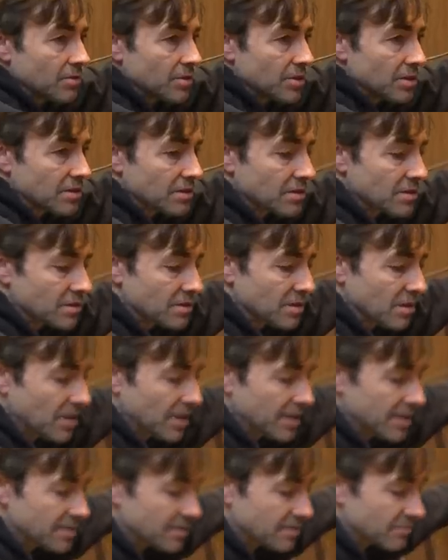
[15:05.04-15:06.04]
which is the
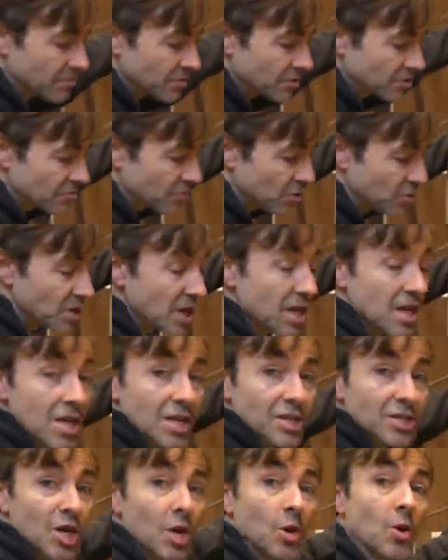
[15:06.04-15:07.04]
size for the screws.
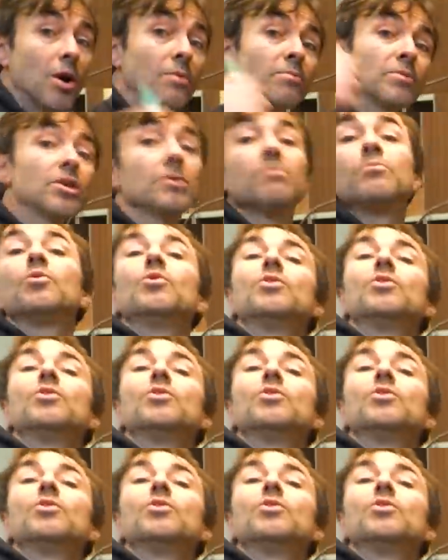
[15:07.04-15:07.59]
So I'm going to